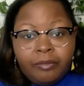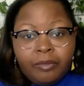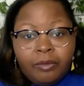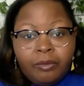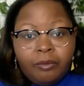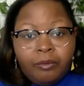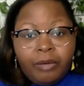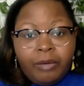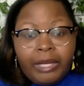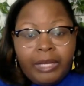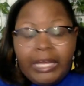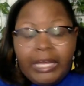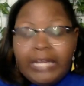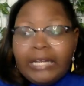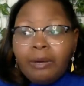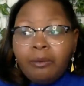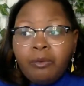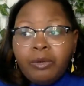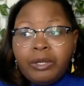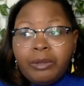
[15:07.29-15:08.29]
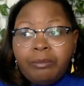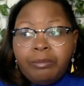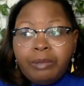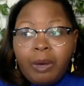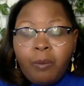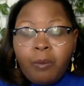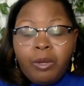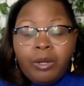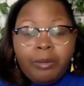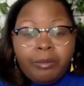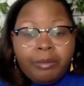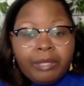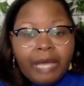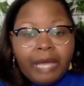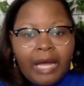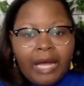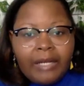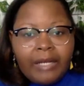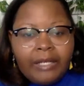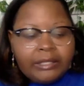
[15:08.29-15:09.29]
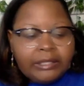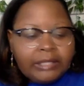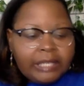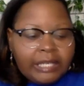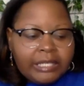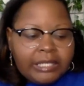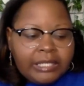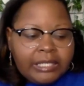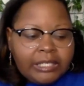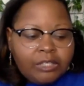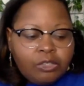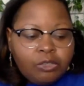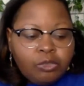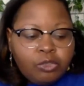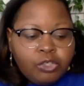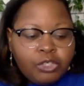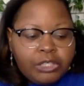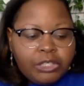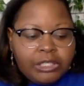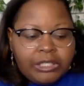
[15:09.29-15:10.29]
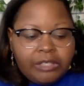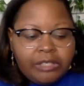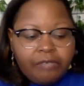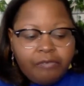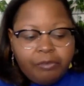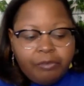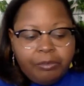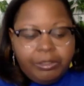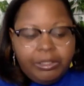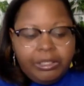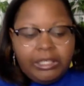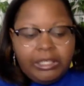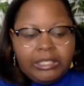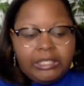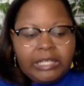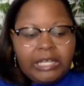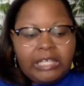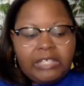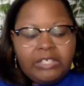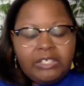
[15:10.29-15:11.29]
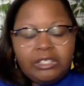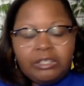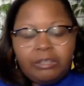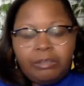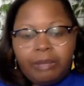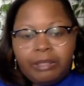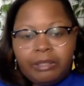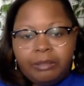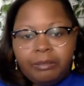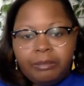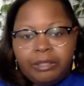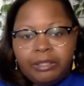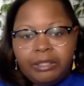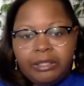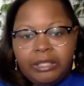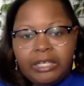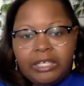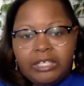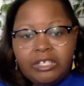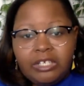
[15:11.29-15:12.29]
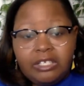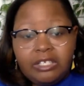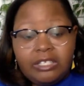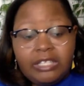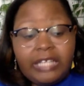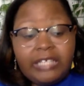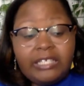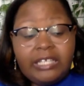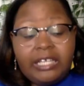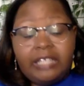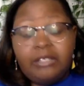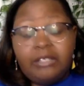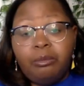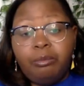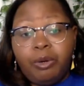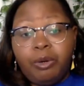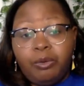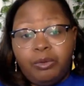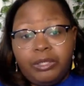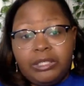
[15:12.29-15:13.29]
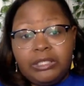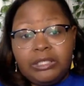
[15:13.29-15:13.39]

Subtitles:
Right. And I want to be honest. Like I said, UGC for me is not just about the money. It's just that's like the bonus.